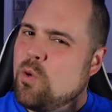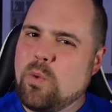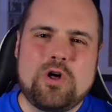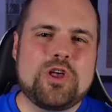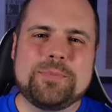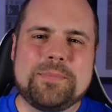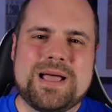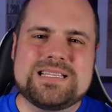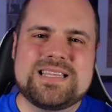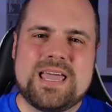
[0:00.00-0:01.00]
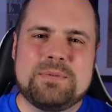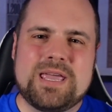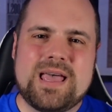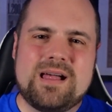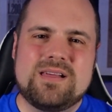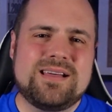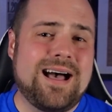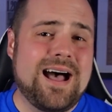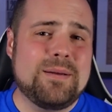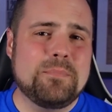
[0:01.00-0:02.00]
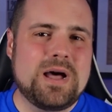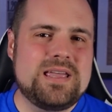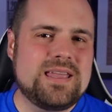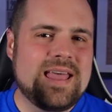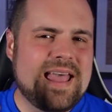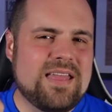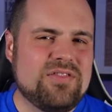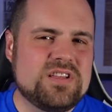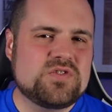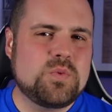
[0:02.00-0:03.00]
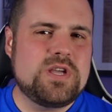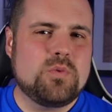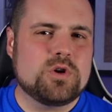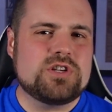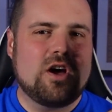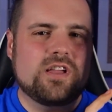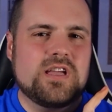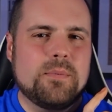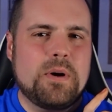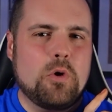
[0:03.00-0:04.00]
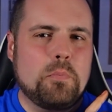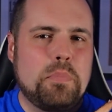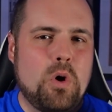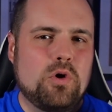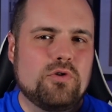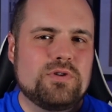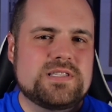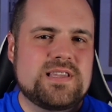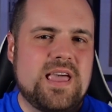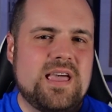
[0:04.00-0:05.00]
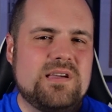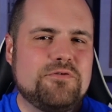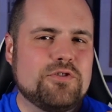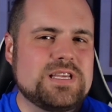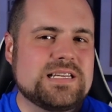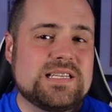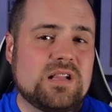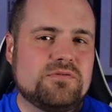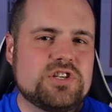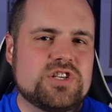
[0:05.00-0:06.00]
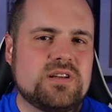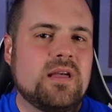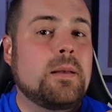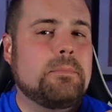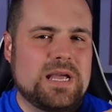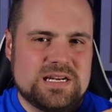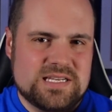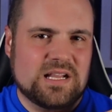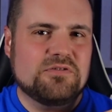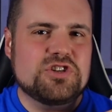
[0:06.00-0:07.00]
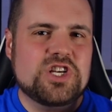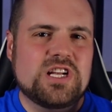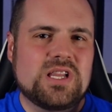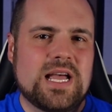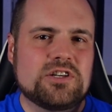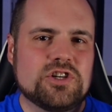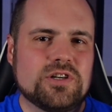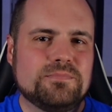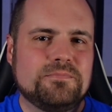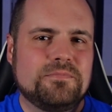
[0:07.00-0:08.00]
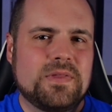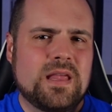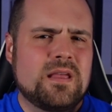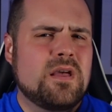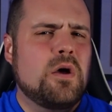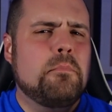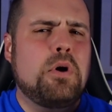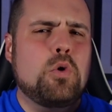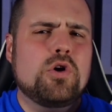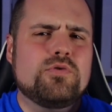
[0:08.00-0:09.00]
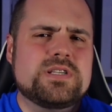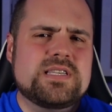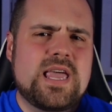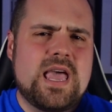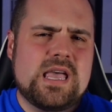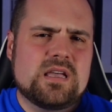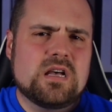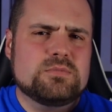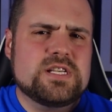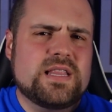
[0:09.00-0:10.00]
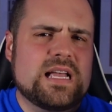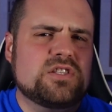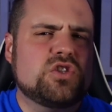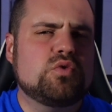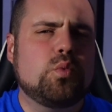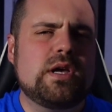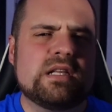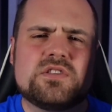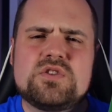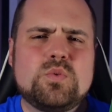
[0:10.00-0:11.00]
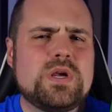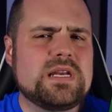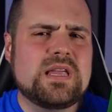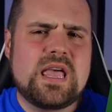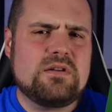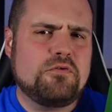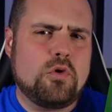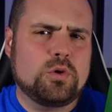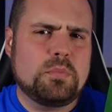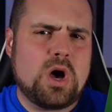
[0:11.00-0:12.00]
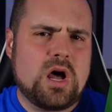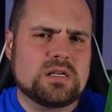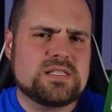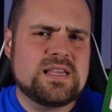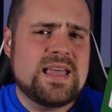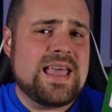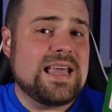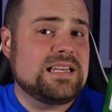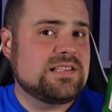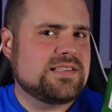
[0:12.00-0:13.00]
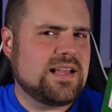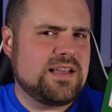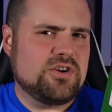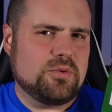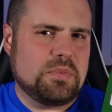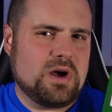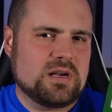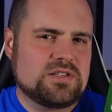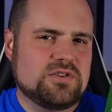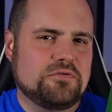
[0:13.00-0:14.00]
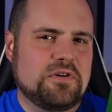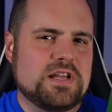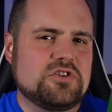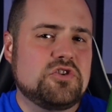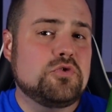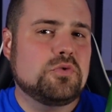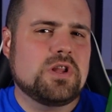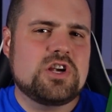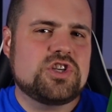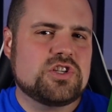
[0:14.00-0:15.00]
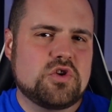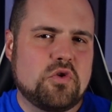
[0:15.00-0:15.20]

Welcome to Mike's Gaming Gala. I'm Mike, and this week we're talking about Poker Risque for the Intellivision by Intellivision Collector. Poker Risque comes in that sweet, sweet gatefold box, and inside her box you'll find two luscious